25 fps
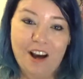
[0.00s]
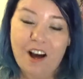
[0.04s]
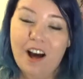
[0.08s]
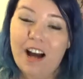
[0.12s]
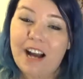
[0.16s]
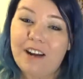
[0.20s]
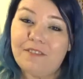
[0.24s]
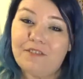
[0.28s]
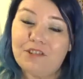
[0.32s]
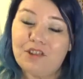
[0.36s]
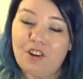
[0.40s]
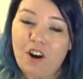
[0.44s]

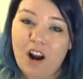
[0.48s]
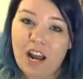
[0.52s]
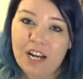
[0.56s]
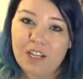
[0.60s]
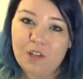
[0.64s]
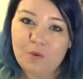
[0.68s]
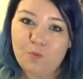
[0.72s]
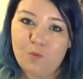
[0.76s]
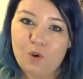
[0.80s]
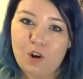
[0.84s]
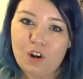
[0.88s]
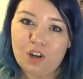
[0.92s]
I've tried
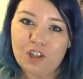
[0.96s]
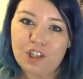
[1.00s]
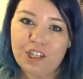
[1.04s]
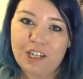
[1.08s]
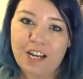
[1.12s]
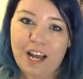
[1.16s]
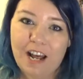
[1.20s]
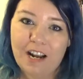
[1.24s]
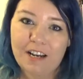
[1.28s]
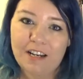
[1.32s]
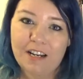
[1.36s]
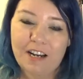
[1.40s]
to watch
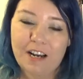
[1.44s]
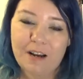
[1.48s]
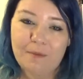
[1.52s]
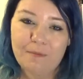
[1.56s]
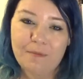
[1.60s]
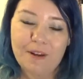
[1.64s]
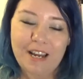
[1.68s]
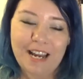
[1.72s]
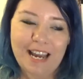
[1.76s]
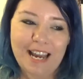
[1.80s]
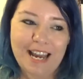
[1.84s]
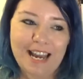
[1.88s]

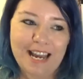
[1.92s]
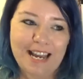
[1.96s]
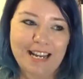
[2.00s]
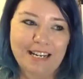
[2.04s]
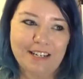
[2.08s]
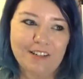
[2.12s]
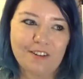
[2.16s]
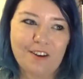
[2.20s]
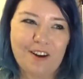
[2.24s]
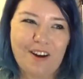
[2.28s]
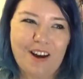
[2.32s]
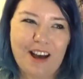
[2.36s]
Gundam
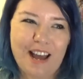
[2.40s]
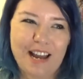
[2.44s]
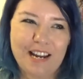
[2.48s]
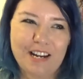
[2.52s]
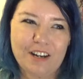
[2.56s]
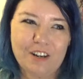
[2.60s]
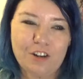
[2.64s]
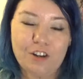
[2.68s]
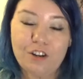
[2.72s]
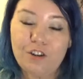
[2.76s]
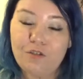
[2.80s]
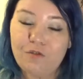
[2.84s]
and I
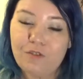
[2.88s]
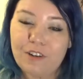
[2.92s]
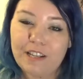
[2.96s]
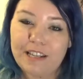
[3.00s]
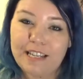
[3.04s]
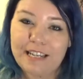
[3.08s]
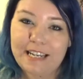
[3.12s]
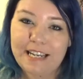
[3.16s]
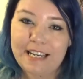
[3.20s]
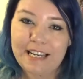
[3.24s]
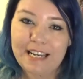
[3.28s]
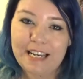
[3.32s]
couldn't
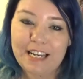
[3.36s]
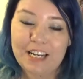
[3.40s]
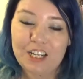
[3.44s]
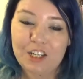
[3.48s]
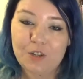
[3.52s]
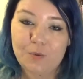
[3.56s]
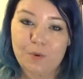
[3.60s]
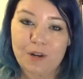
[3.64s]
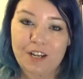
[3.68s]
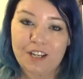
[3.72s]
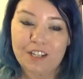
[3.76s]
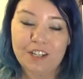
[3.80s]
really get
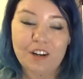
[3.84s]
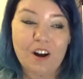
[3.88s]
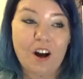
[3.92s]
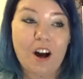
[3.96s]
into it.